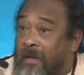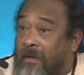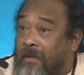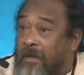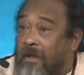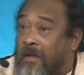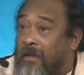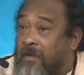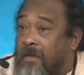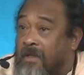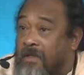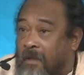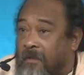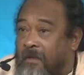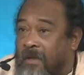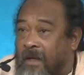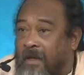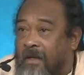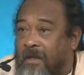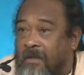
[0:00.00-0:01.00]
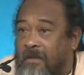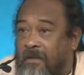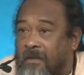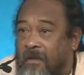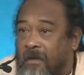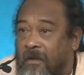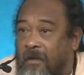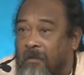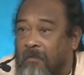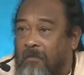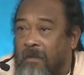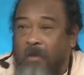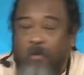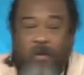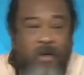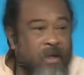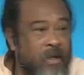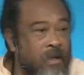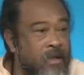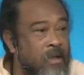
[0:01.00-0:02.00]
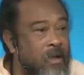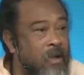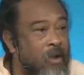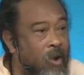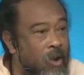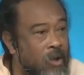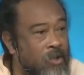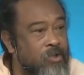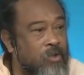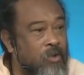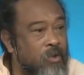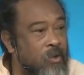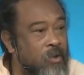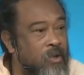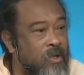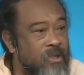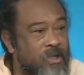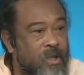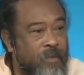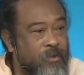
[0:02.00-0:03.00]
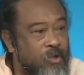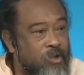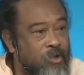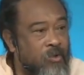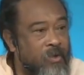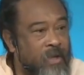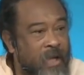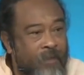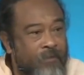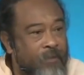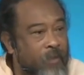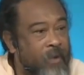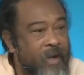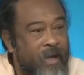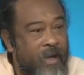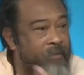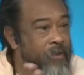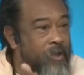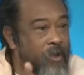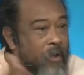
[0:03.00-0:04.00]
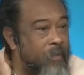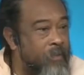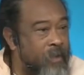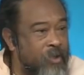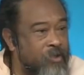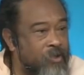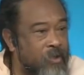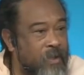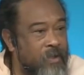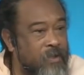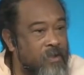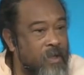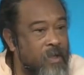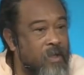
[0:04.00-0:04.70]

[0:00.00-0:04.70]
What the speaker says: I think it was something like this, But we can also substitute that for whatever your passion is.